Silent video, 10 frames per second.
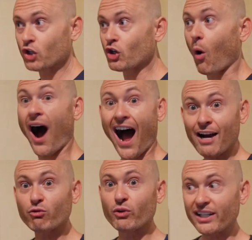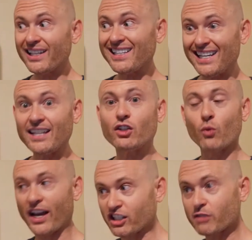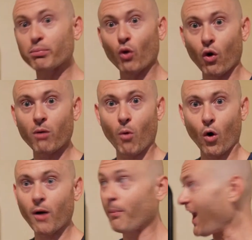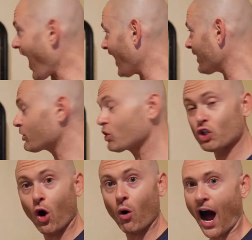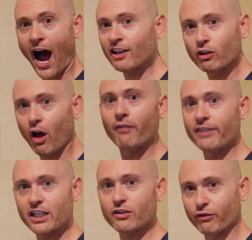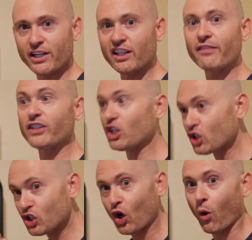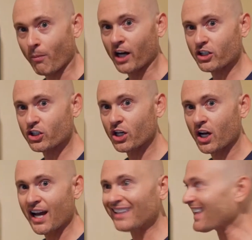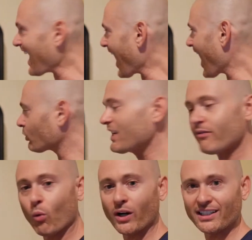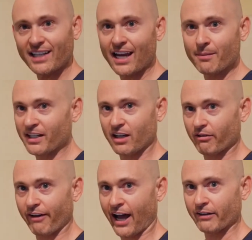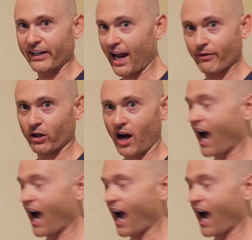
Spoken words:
So I really need to explore more, but I love this Freelift so much that I don't even want to take myself out of it ever.